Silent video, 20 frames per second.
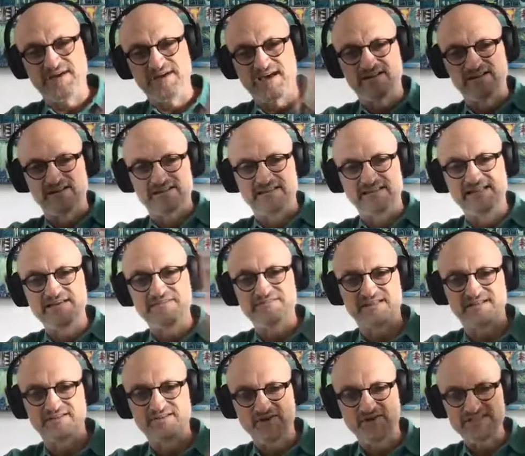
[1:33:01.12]
uh, the elevator,
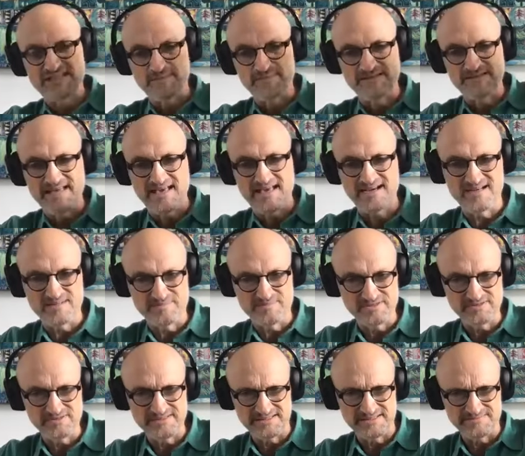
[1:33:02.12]
like the lift that goes up and
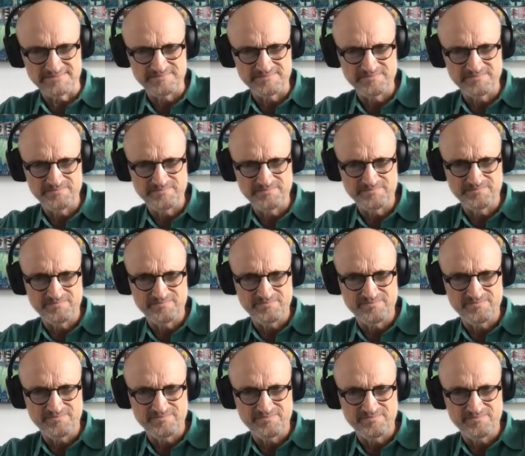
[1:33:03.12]
down in a building.
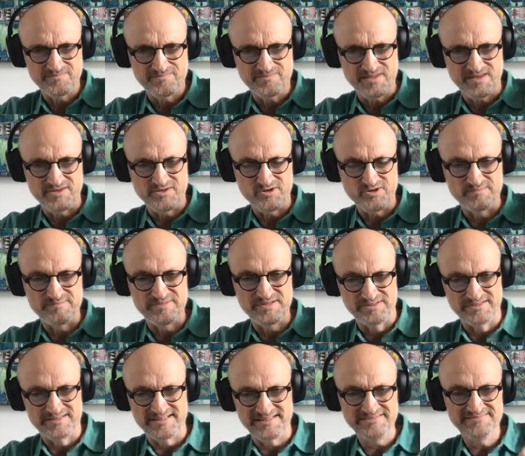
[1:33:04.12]

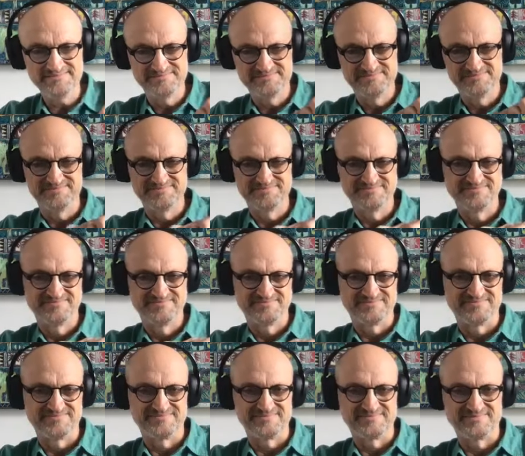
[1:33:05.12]
You're a building,
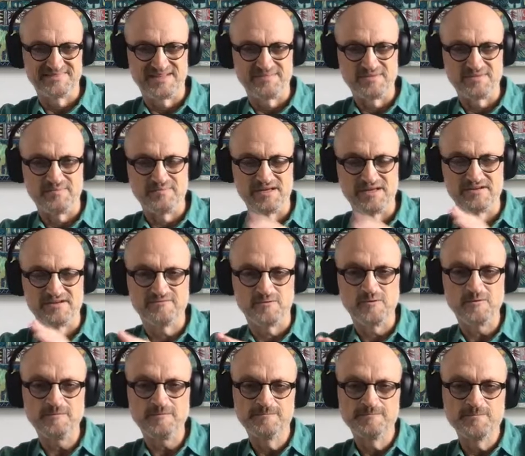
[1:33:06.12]
in my
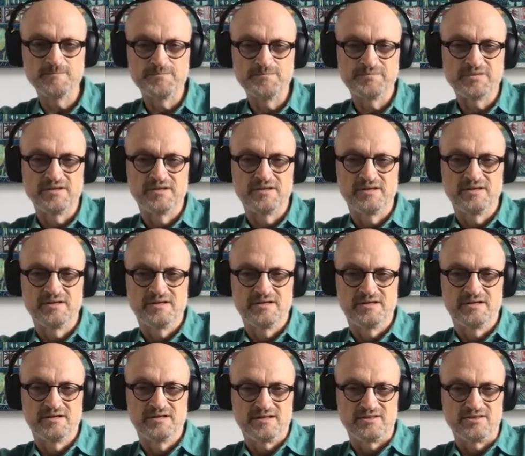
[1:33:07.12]
metaphor.
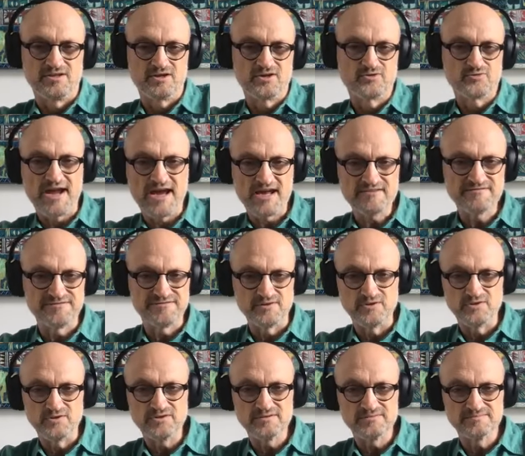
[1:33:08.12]
The
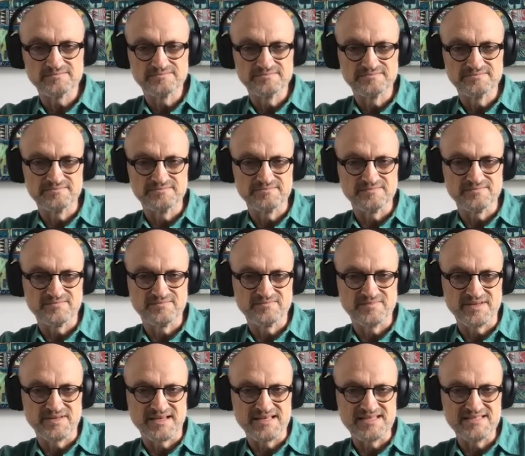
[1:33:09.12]
ground floor
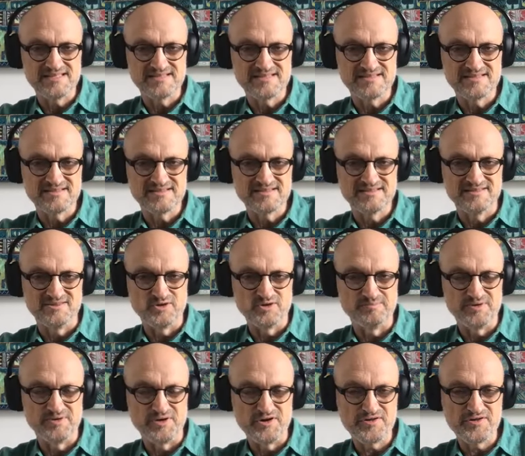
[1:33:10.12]
is
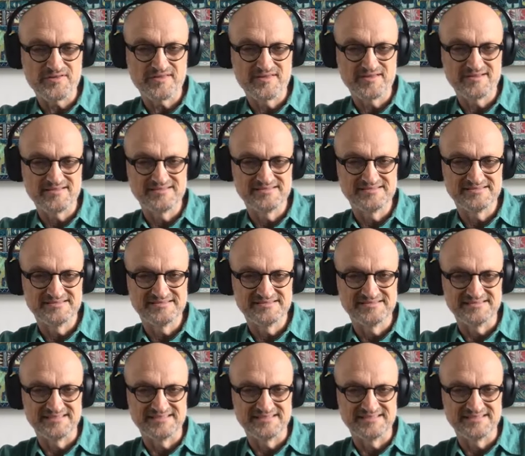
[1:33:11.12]
your birth